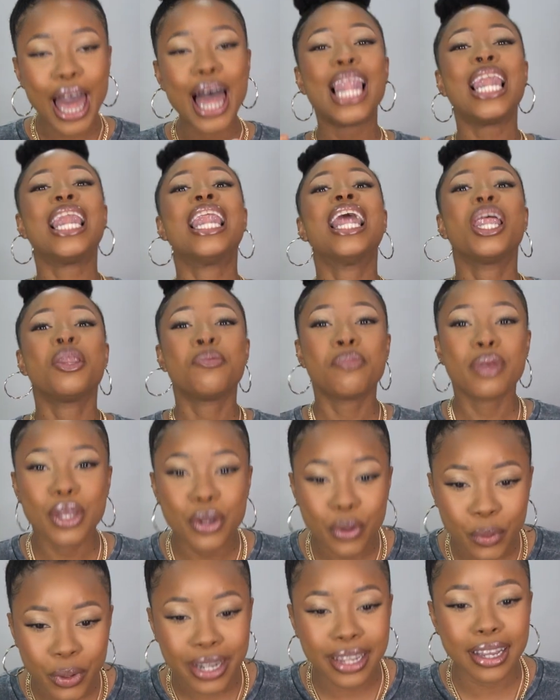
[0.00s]
Let me
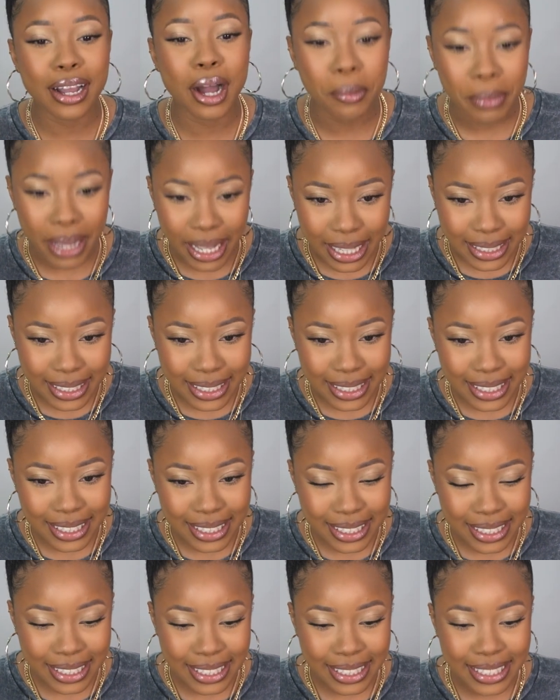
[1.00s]
know in the comments.
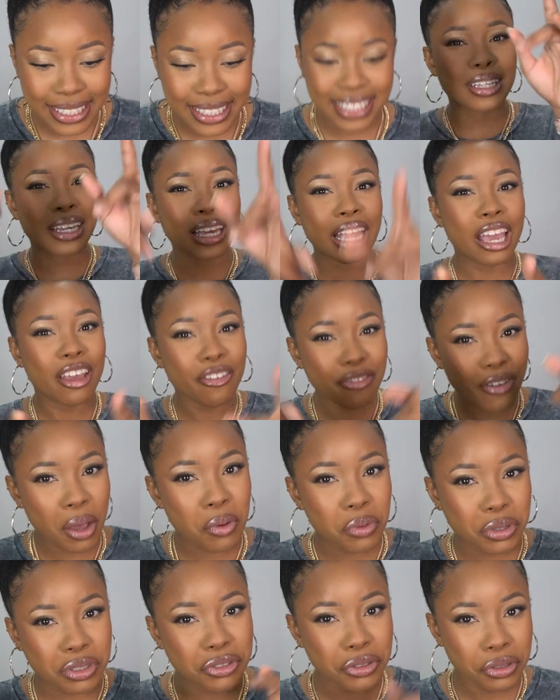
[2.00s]
If
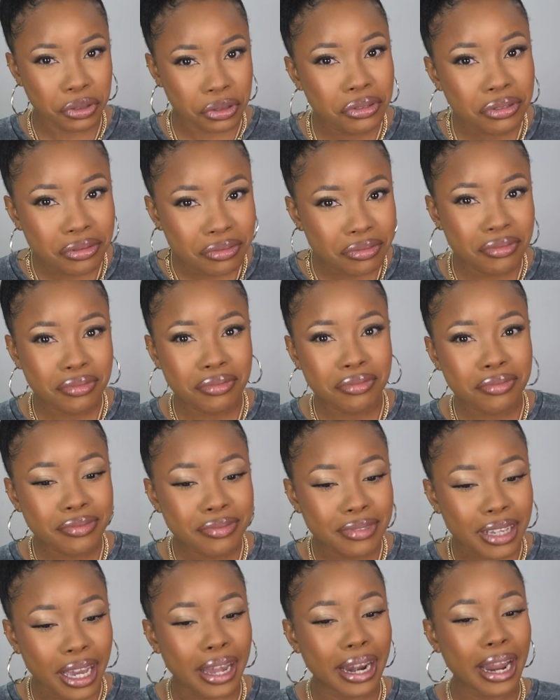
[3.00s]
I was you
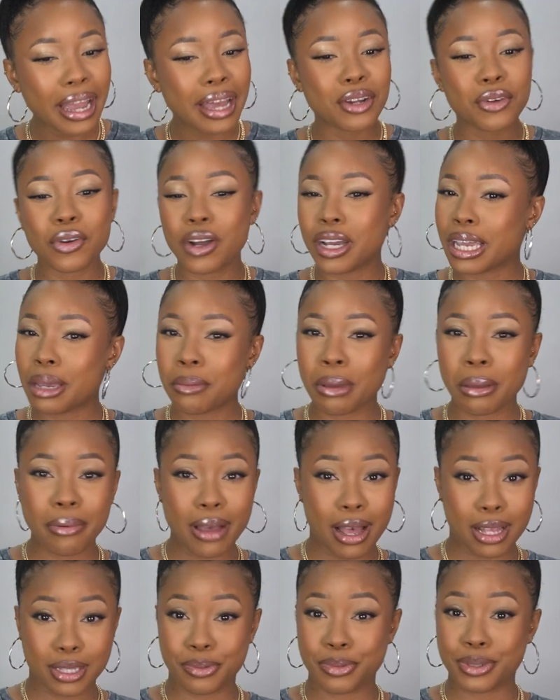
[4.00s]
and I had to go and get my
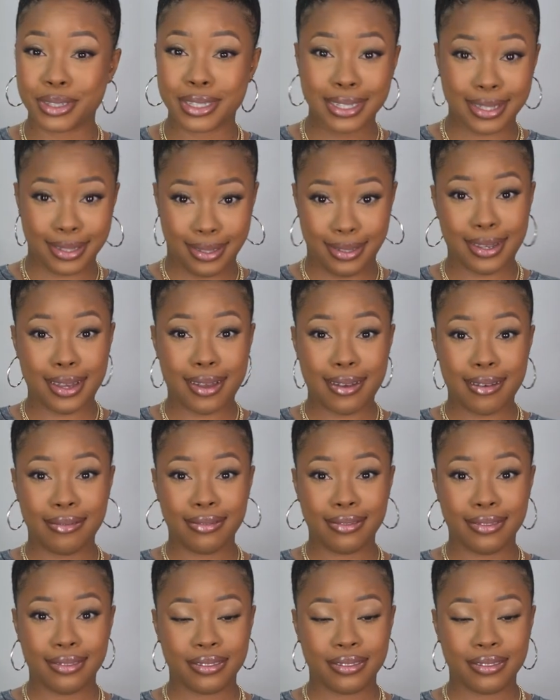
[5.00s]
passport this year,